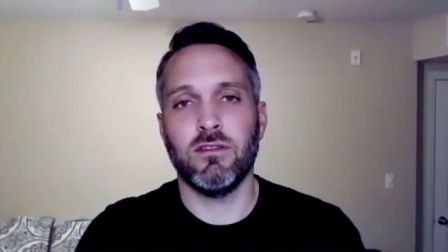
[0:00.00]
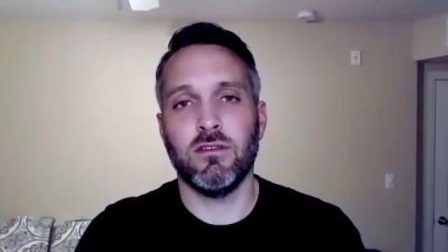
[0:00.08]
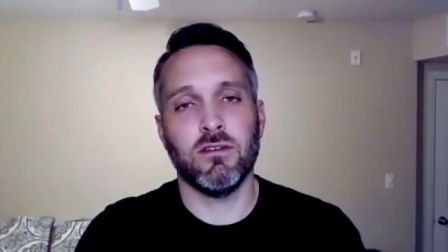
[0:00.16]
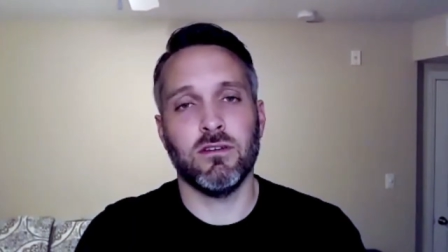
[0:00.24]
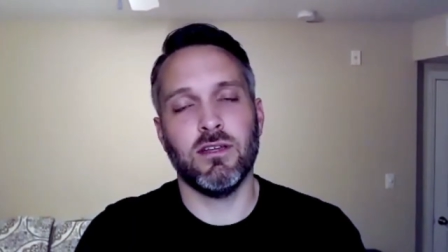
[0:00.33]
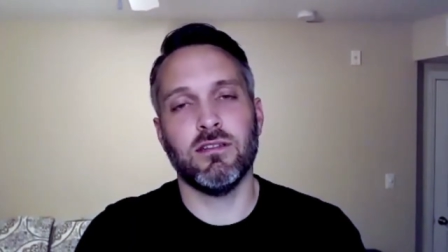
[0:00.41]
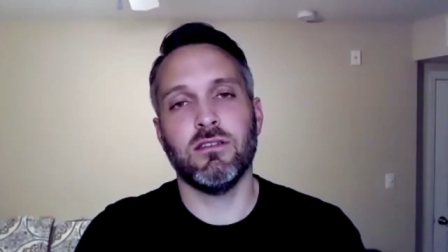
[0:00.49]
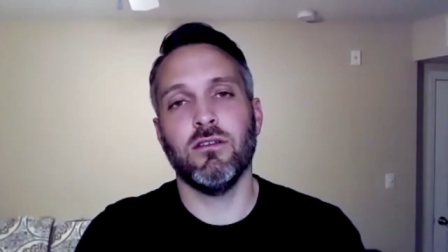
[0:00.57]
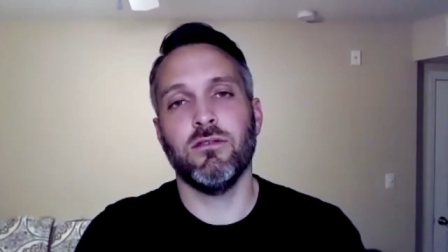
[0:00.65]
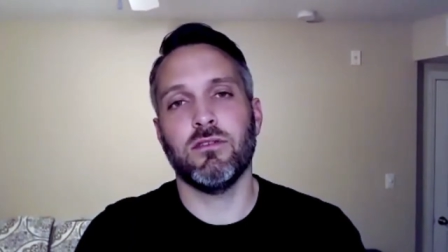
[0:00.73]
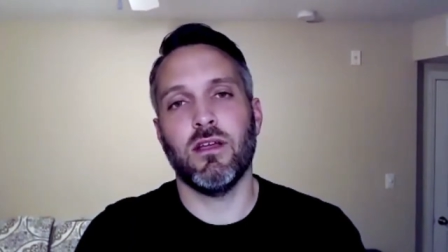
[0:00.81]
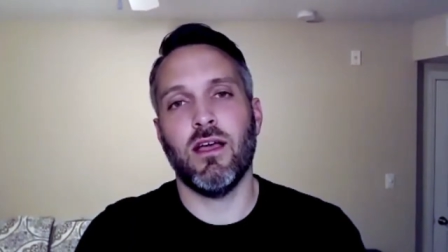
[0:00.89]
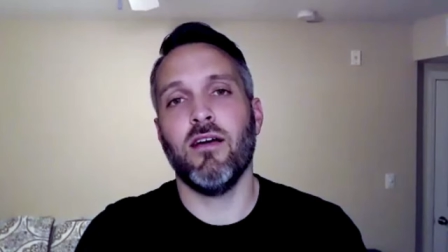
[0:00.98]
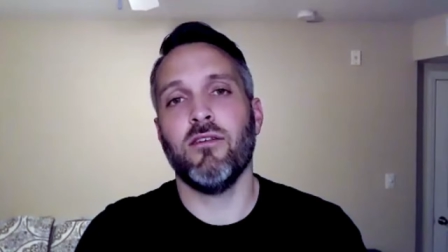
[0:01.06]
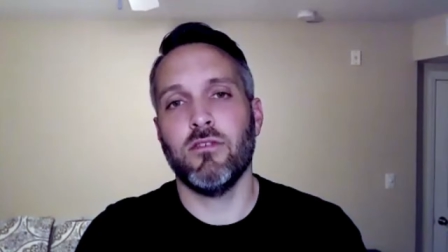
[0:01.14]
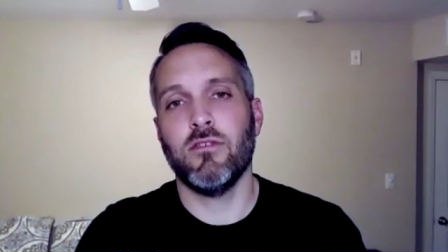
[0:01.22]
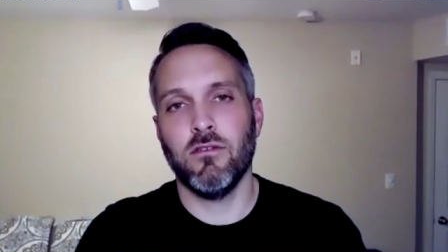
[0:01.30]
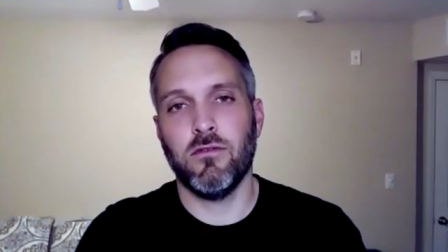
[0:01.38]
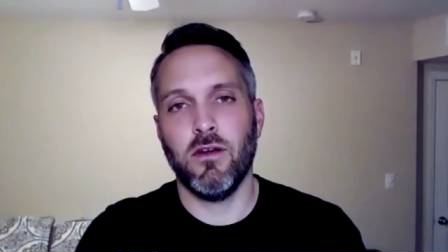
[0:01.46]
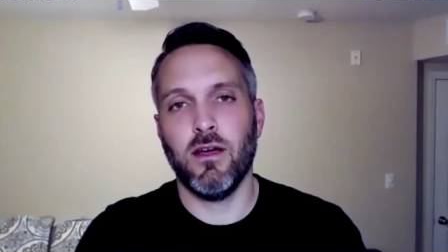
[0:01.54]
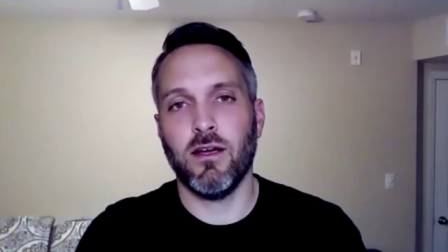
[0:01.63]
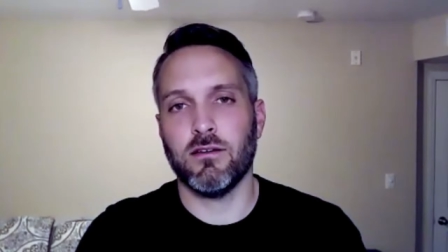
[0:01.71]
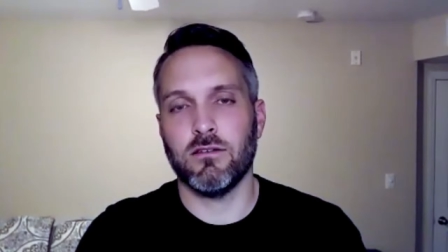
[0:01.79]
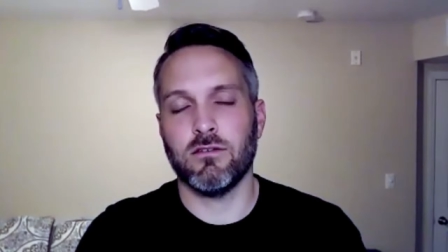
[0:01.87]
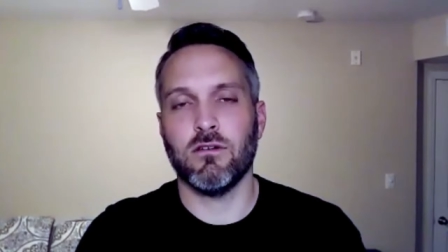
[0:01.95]
because that stuff's after the
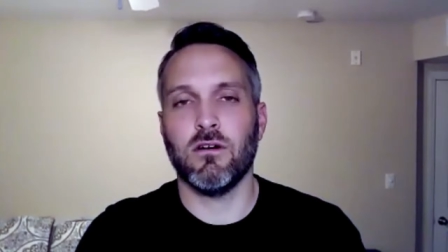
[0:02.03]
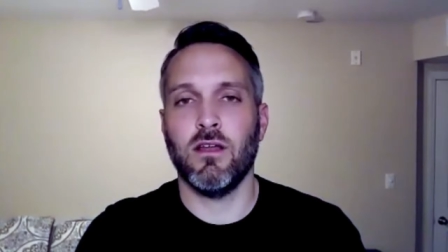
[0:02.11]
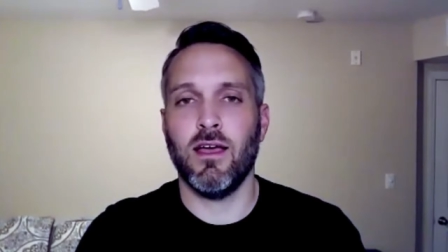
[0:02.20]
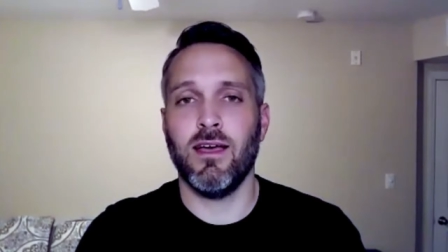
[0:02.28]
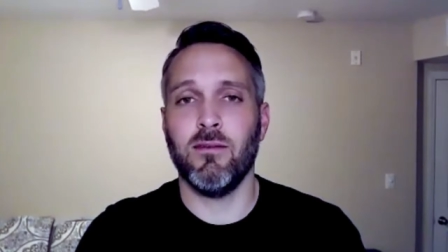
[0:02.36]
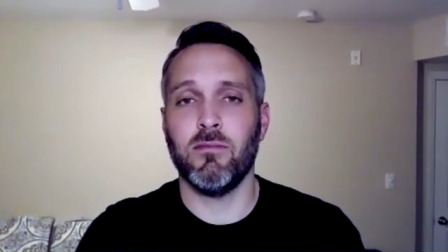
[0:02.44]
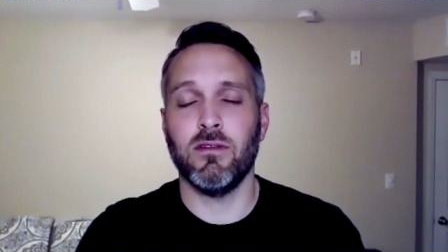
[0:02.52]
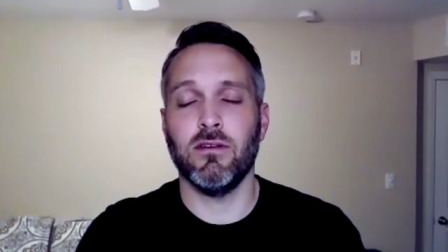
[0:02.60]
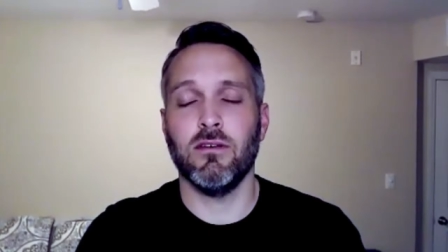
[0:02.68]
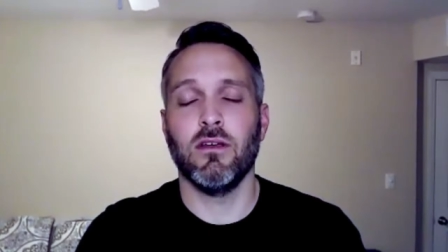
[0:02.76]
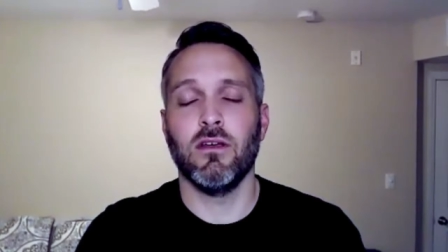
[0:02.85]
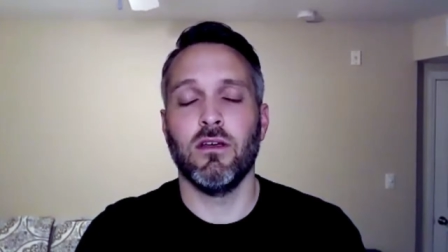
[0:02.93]
fact. It's already happened.